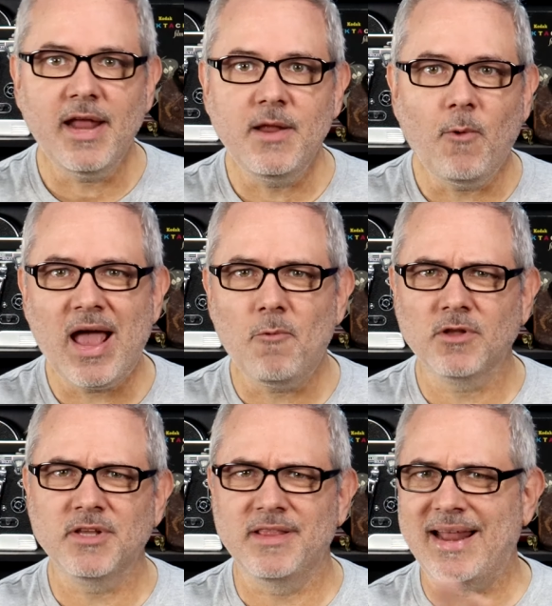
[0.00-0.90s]
Anyway, I
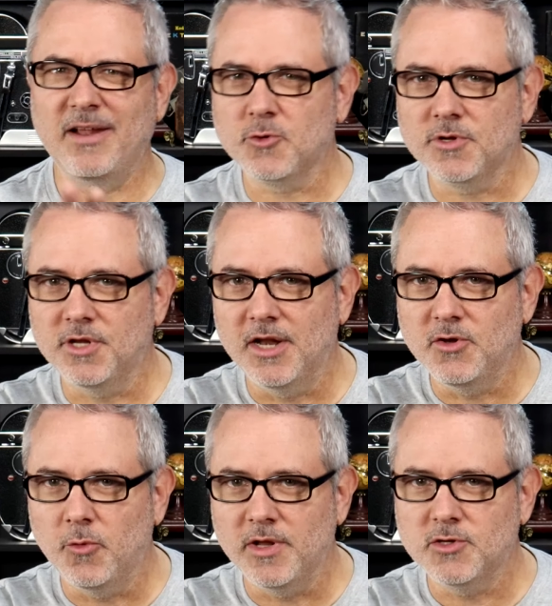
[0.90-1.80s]
wasn't that interested
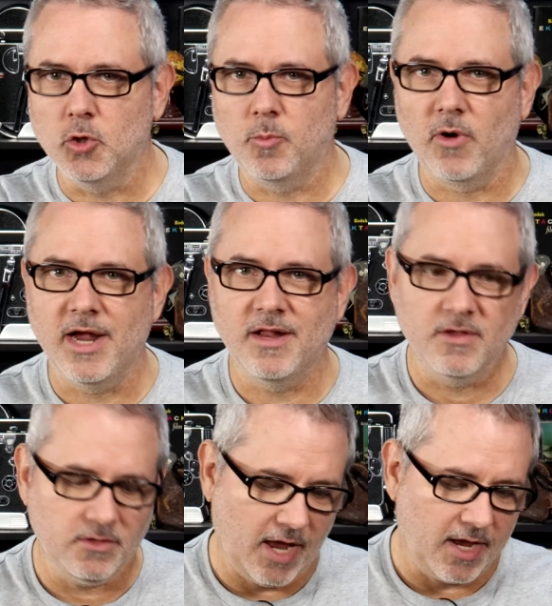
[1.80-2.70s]
in doing super eight in
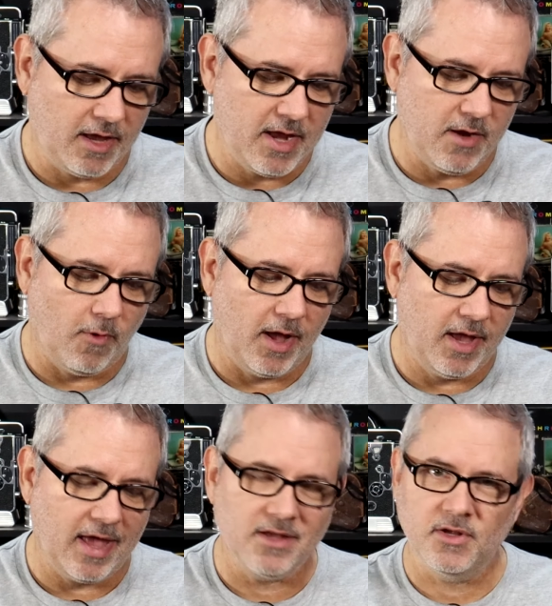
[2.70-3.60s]
this tank
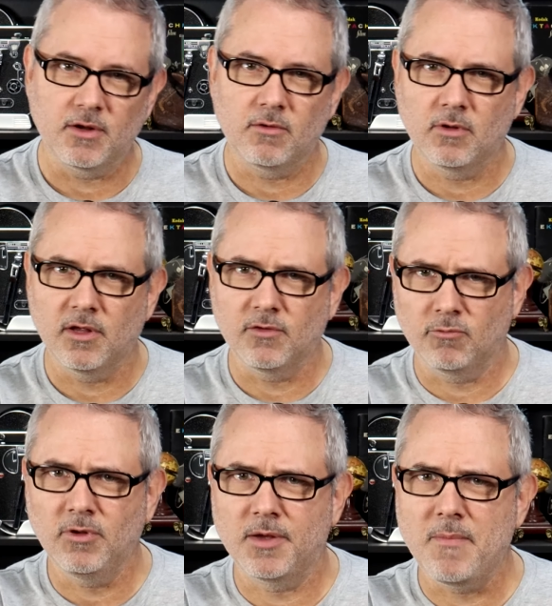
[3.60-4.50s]
anyway, as it
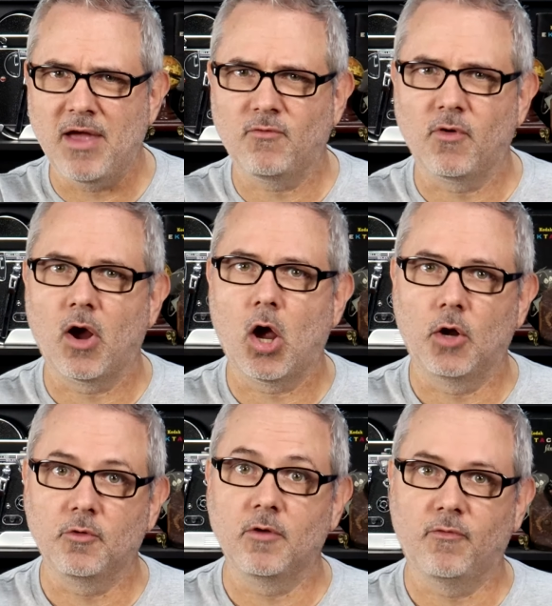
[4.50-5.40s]
is really meant for
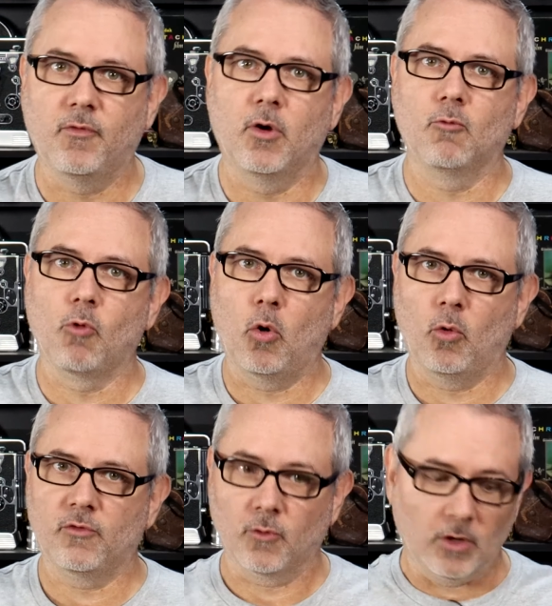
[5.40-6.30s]
100 foot
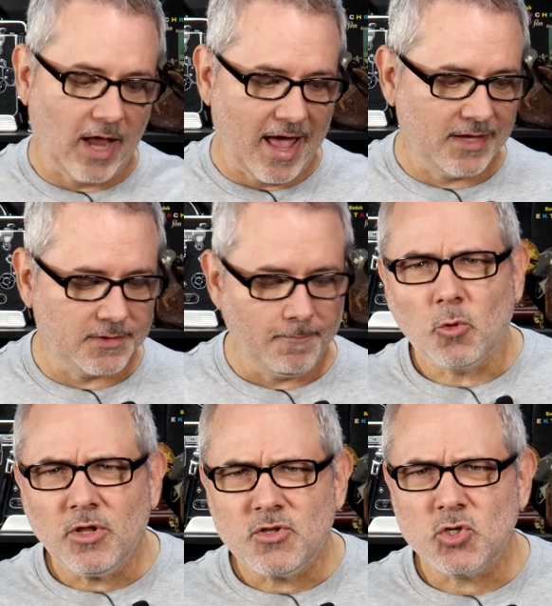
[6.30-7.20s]
rolls or less.
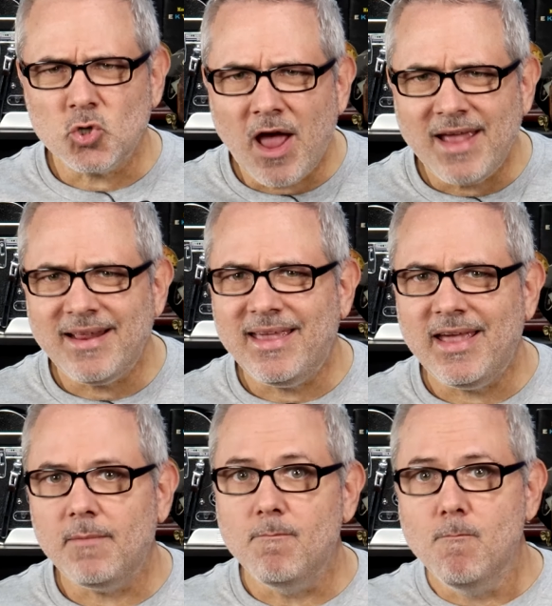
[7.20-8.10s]
So to try to
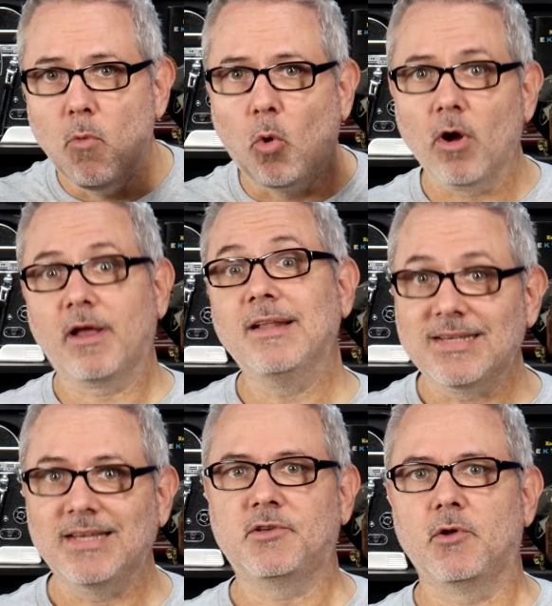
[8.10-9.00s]
get more
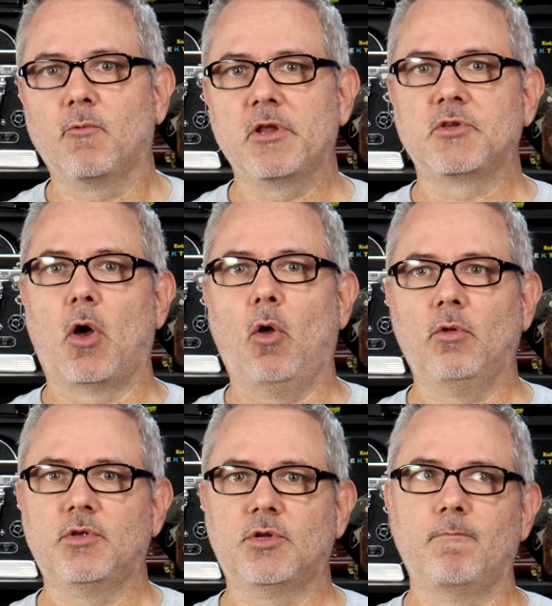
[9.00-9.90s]
consistent
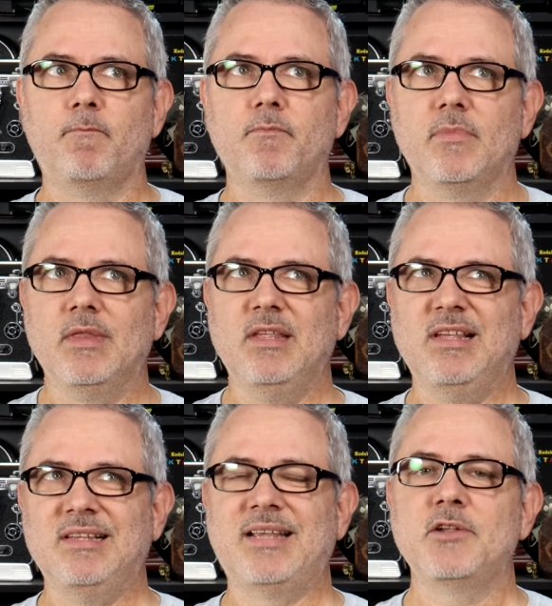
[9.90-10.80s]
results,
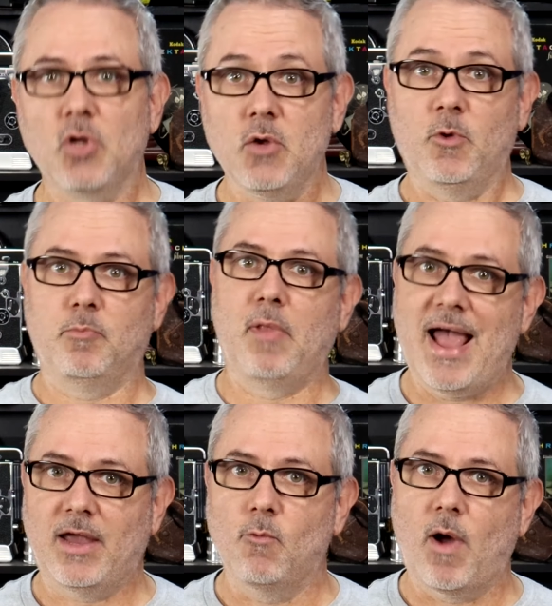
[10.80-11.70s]
essentially with
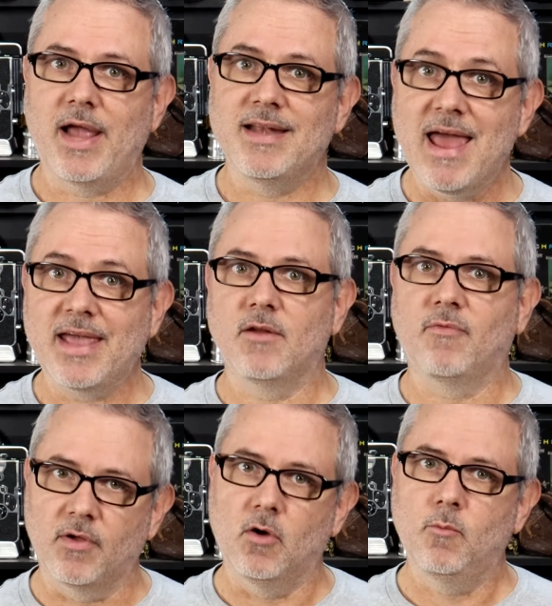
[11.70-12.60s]
black and white
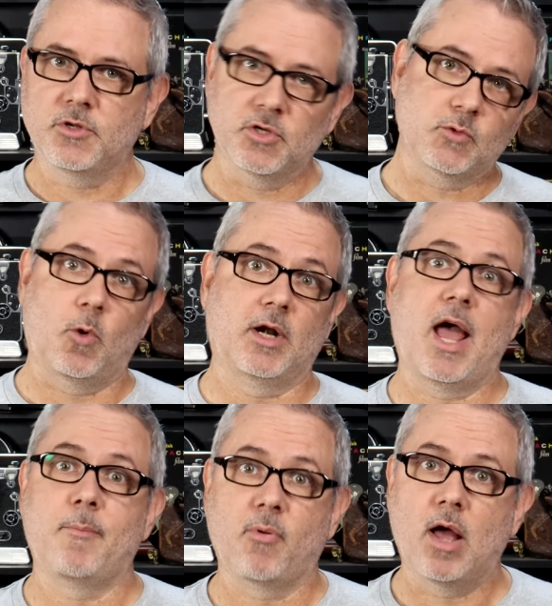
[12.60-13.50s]
negative film, which is what
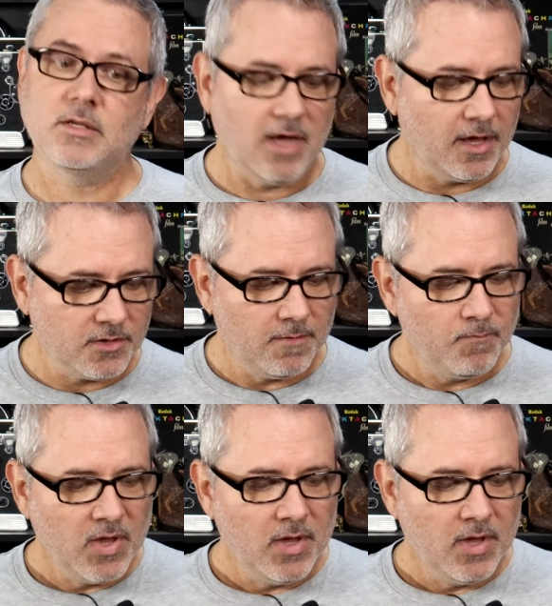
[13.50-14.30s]
I process,